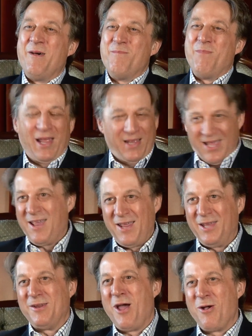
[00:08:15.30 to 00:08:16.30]
but
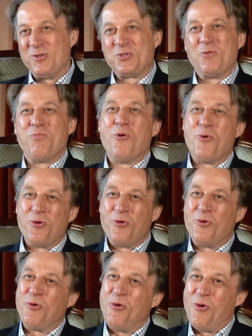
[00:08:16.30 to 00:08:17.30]
getting no support
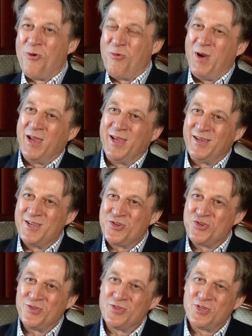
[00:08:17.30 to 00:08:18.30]
or
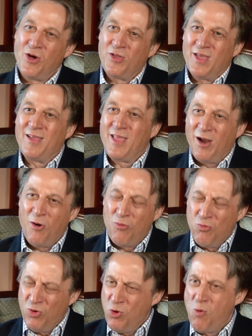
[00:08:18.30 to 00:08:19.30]
recognition. So there are
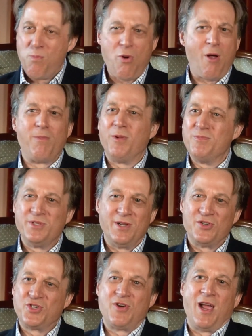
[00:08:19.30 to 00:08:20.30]
real problems in
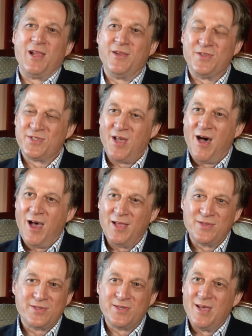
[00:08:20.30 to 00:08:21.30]
Australian
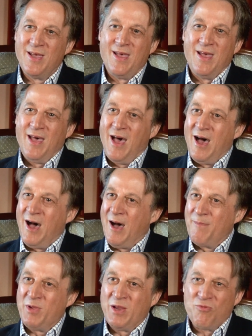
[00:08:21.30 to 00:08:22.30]
science.
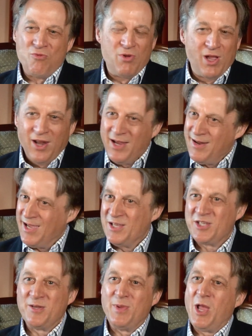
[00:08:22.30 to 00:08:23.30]
It really
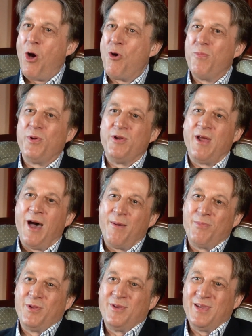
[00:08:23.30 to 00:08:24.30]
needs to be opened
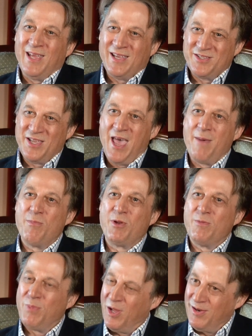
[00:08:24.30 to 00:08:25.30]
up and
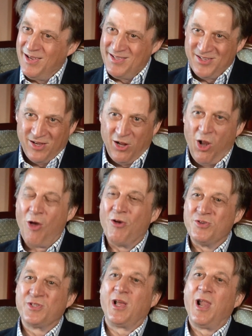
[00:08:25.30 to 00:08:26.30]
examined, but it's a
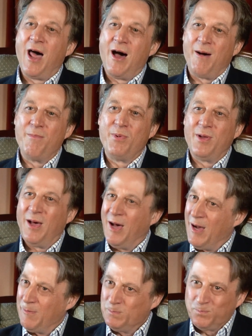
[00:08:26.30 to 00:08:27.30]
closed club,
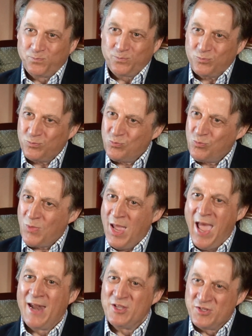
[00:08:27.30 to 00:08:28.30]

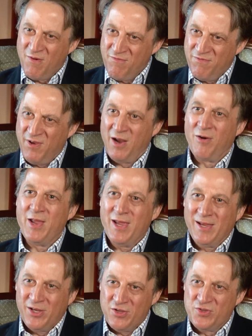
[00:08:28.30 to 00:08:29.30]
and it's a very
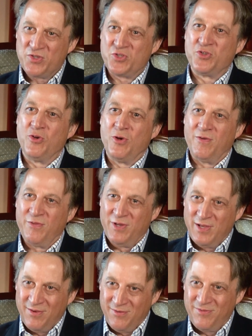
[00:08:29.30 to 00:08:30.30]

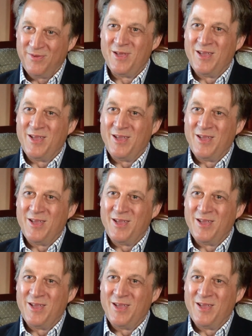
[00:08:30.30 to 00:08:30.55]
conservative,